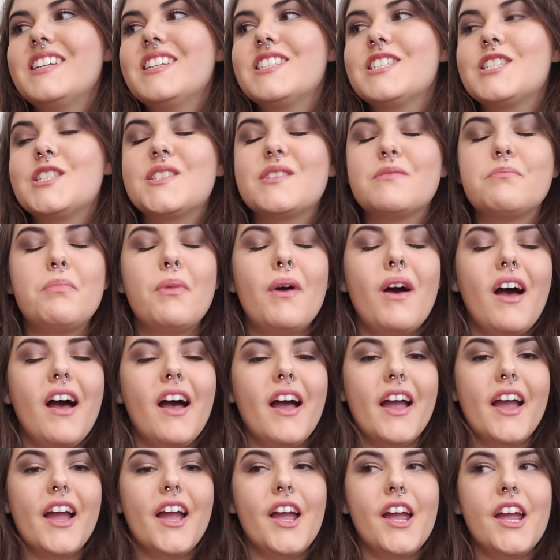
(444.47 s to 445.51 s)

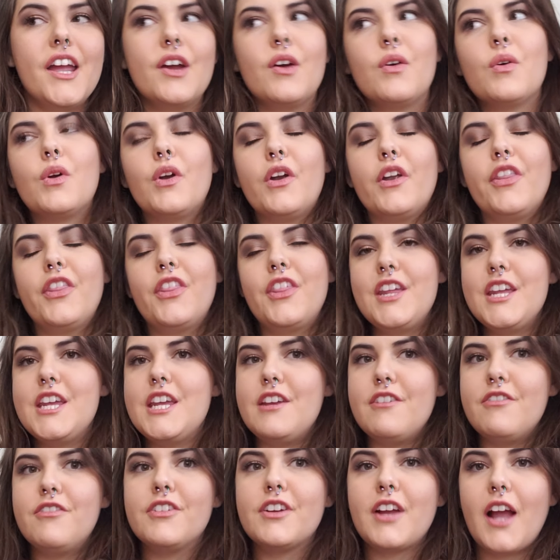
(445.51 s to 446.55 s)
spy or a
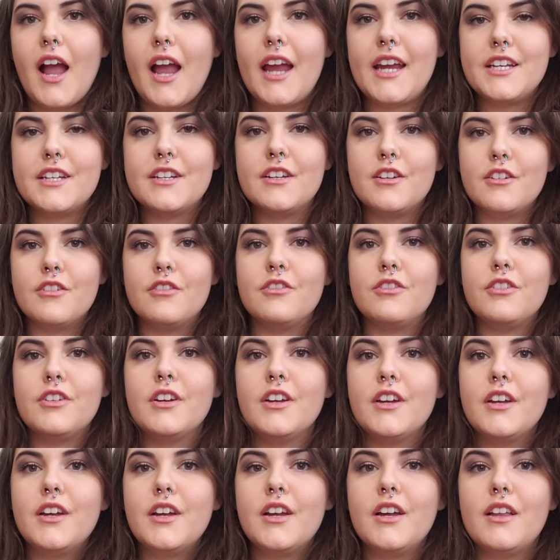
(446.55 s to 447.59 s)
thief kind of
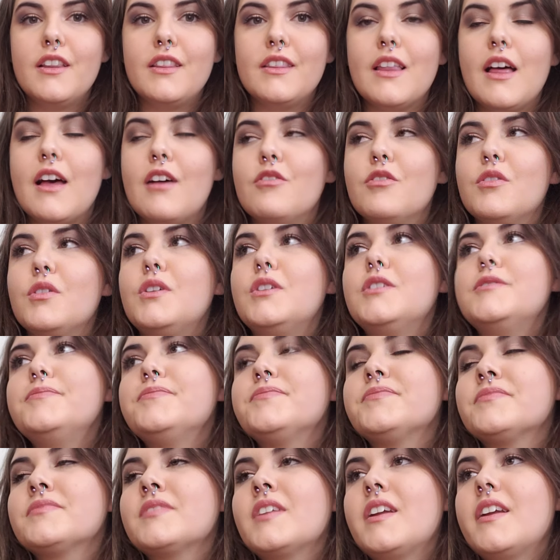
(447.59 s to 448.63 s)
level.
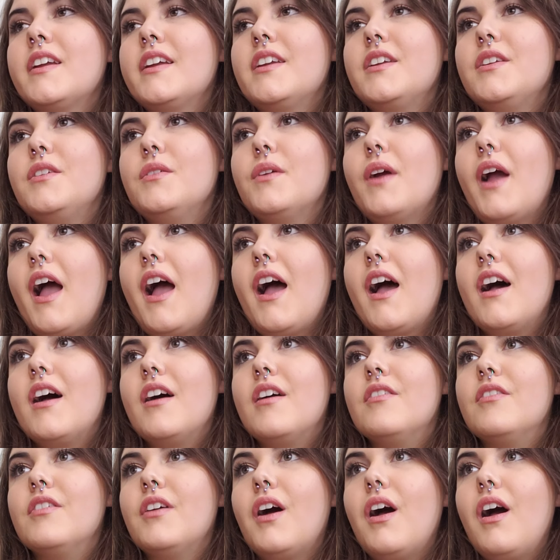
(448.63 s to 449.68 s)
You
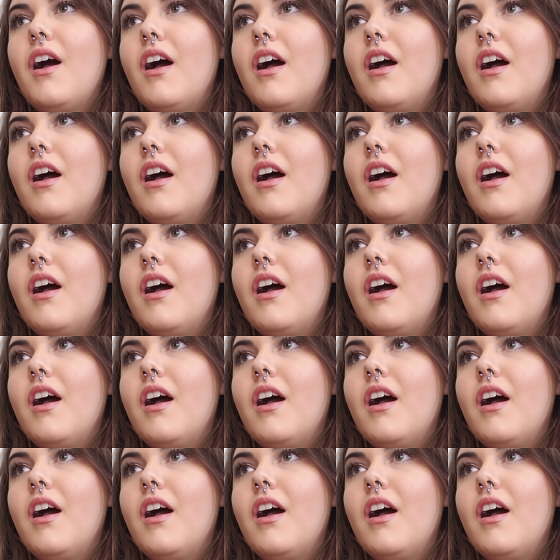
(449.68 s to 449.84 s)
have